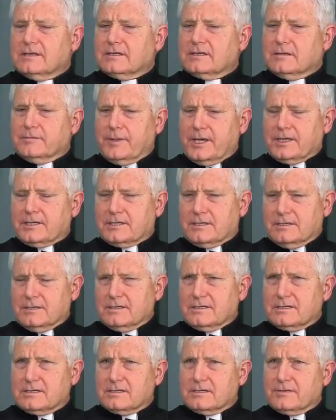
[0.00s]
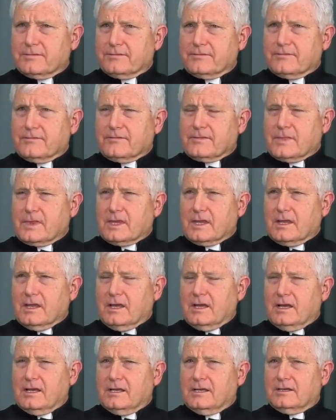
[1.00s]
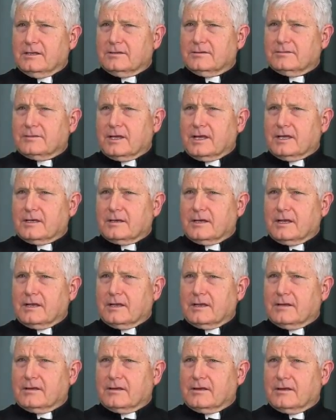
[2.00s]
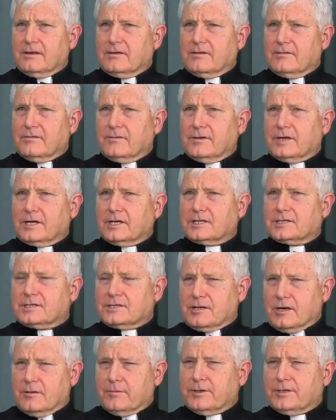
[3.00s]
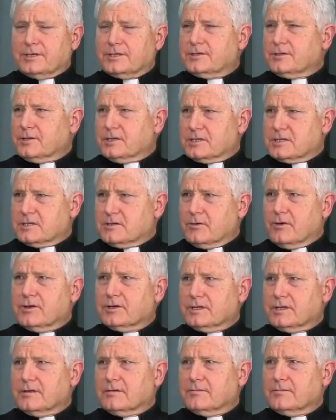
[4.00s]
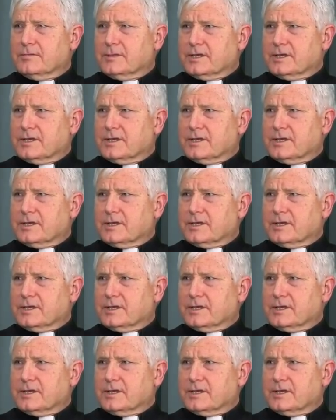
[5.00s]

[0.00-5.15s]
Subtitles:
The Masons were determined to destroy them